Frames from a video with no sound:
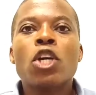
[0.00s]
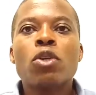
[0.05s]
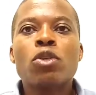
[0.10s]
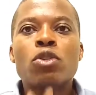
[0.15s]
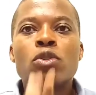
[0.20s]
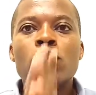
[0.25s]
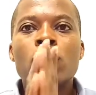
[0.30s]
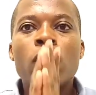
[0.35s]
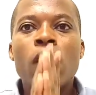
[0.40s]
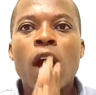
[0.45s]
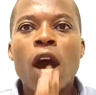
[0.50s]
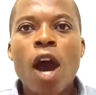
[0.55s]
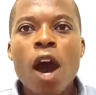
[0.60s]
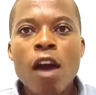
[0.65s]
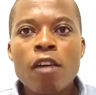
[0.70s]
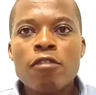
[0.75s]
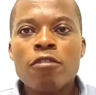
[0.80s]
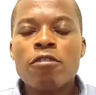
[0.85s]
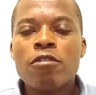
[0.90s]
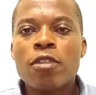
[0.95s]
you should
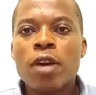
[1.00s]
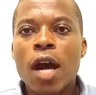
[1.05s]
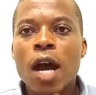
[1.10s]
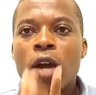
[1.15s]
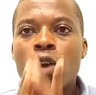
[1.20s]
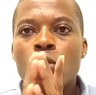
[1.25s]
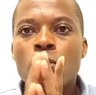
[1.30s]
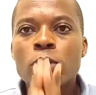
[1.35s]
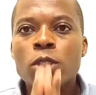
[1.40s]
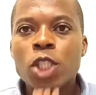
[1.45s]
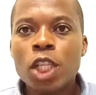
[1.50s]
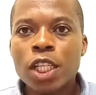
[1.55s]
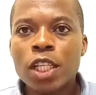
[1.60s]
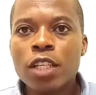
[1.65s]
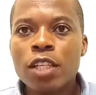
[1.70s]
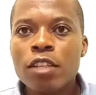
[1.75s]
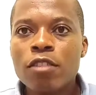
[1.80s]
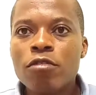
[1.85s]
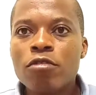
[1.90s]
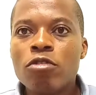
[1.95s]
have an
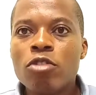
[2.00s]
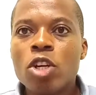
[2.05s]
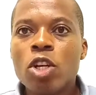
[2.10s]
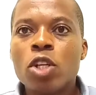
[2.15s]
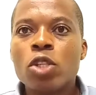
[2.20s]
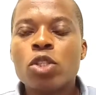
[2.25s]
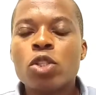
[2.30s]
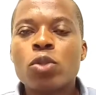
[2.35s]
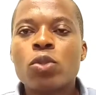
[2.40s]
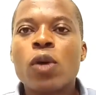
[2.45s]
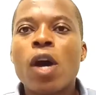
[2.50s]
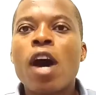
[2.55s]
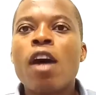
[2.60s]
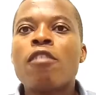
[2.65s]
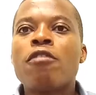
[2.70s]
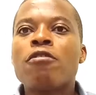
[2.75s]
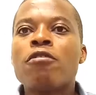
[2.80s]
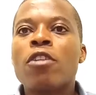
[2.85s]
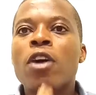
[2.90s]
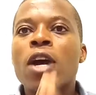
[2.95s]
objective, you should
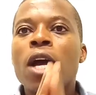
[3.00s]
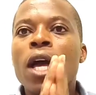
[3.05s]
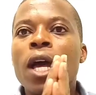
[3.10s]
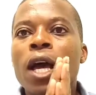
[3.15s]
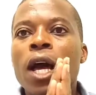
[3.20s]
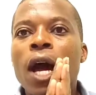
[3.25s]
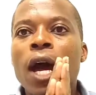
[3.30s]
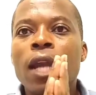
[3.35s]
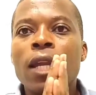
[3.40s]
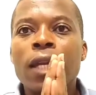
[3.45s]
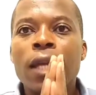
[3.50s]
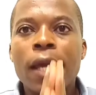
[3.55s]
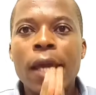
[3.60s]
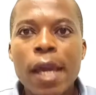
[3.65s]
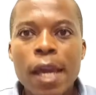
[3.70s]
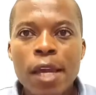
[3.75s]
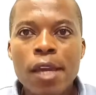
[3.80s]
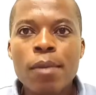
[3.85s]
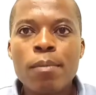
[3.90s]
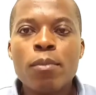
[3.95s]
have an
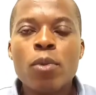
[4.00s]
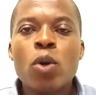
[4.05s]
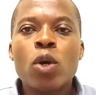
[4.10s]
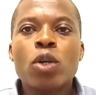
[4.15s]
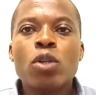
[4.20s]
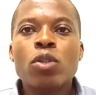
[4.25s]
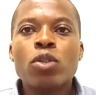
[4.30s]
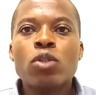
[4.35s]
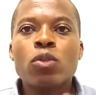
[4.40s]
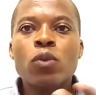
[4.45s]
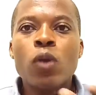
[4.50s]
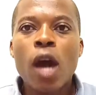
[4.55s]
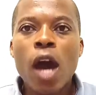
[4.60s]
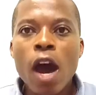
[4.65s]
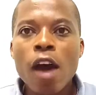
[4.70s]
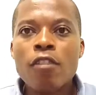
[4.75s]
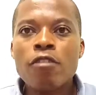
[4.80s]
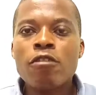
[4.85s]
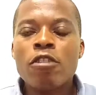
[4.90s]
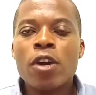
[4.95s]
aim, you should
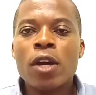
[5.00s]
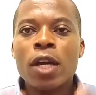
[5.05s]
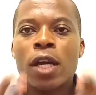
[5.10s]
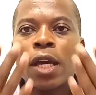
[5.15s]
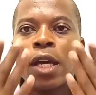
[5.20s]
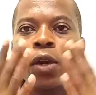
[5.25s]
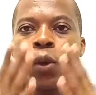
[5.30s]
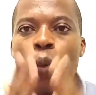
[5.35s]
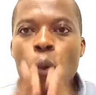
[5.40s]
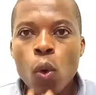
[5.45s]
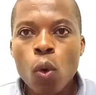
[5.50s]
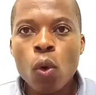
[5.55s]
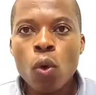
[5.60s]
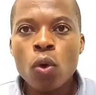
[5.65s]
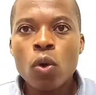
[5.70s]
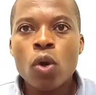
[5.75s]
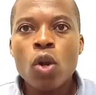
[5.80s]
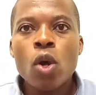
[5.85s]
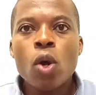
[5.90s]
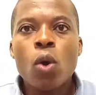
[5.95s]
have a
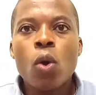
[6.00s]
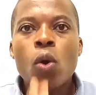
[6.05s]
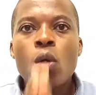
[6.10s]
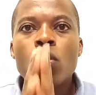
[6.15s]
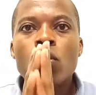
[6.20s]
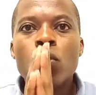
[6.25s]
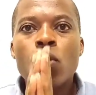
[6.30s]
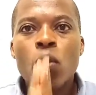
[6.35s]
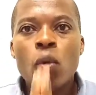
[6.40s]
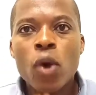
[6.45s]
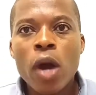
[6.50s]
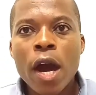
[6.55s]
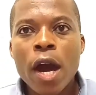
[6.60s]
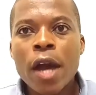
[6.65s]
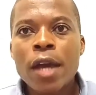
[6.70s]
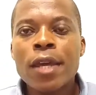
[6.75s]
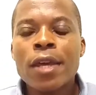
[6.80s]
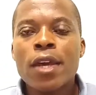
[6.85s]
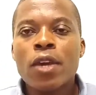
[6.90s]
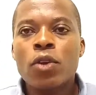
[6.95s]
goal on
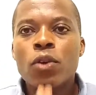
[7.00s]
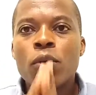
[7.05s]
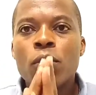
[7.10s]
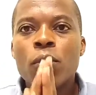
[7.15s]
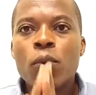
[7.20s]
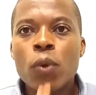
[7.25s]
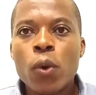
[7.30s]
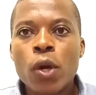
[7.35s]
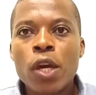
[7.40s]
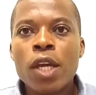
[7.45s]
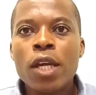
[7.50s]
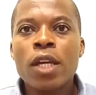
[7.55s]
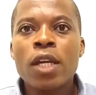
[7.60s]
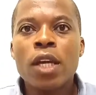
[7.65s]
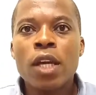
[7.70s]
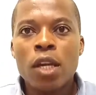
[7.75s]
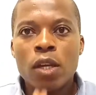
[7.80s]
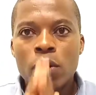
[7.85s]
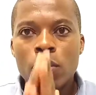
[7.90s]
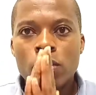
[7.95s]
why you're going
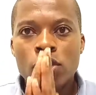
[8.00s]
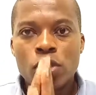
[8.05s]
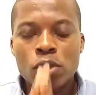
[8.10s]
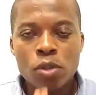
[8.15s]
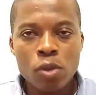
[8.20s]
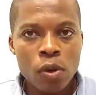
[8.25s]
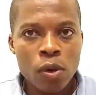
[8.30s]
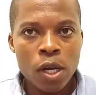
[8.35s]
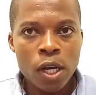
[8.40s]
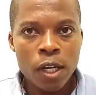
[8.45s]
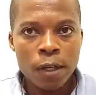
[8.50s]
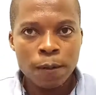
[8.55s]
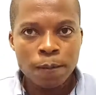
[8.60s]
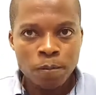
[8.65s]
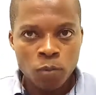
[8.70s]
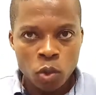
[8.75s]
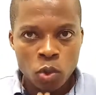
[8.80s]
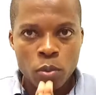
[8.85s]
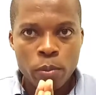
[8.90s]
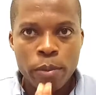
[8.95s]
to
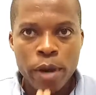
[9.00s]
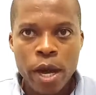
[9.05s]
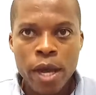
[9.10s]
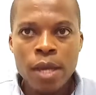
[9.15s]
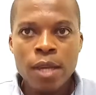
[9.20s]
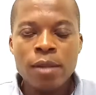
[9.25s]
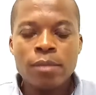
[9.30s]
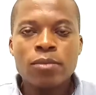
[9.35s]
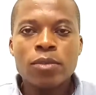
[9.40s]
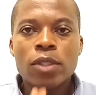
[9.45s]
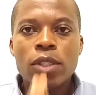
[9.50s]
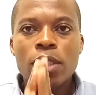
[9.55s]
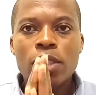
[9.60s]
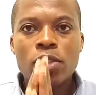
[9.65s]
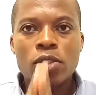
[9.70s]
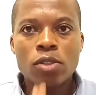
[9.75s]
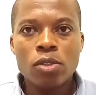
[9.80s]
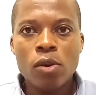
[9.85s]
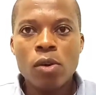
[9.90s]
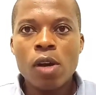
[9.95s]
buy
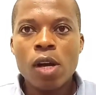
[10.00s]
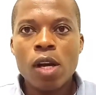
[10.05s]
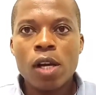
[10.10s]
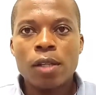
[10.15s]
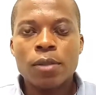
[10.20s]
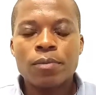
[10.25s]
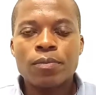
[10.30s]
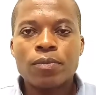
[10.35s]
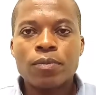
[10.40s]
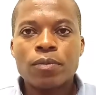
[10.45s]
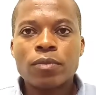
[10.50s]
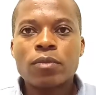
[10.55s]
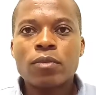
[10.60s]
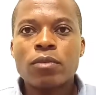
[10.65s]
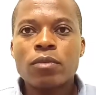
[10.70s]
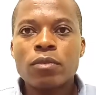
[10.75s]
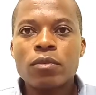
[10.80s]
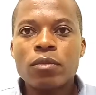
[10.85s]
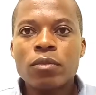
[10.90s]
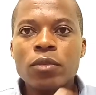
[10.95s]
stock
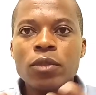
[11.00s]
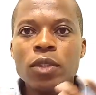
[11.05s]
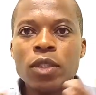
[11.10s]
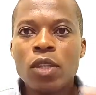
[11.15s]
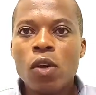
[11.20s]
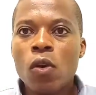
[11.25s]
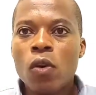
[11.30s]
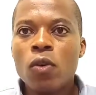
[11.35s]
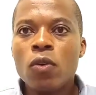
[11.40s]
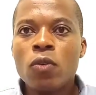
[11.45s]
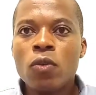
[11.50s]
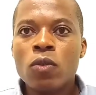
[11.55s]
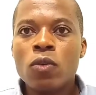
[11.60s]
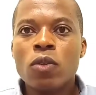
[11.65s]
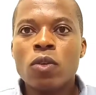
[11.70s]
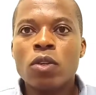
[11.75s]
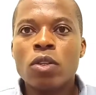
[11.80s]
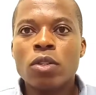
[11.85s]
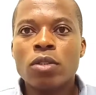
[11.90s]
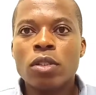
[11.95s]
on
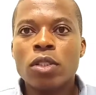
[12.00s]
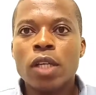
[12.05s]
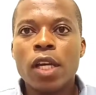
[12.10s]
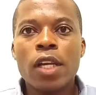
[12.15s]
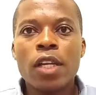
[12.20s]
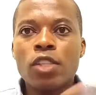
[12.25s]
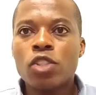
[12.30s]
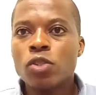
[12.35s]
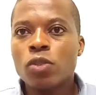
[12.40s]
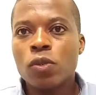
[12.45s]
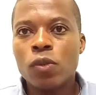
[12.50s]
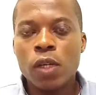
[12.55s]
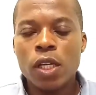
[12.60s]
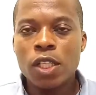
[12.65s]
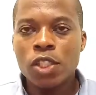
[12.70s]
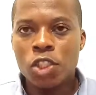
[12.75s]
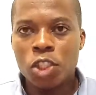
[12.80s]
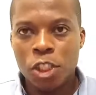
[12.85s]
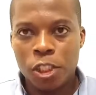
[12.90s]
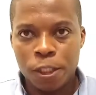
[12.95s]
any stock
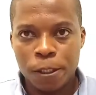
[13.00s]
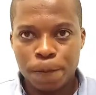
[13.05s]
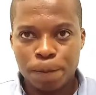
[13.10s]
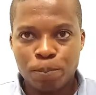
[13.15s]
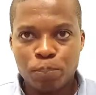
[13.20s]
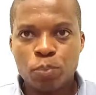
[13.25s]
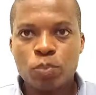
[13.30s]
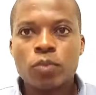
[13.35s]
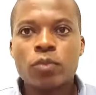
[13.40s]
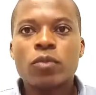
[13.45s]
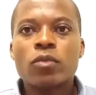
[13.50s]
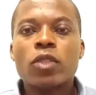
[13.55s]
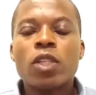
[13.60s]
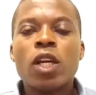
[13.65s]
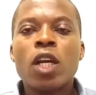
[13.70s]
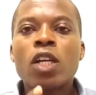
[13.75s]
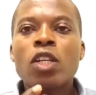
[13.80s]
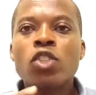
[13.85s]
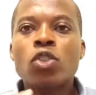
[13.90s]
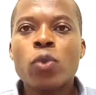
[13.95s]
exchange.
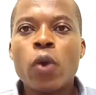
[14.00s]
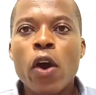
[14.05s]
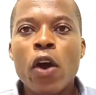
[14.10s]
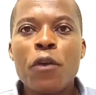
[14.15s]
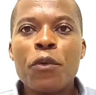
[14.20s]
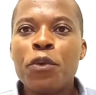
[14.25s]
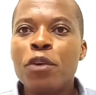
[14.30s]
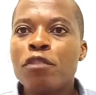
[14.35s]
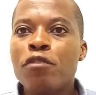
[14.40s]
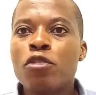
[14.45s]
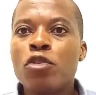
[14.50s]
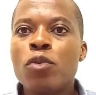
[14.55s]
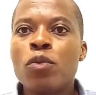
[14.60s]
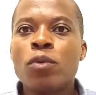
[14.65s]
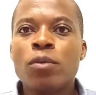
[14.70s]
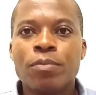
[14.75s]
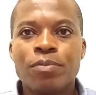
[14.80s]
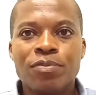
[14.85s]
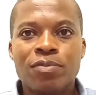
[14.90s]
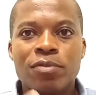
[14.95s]
So I will give you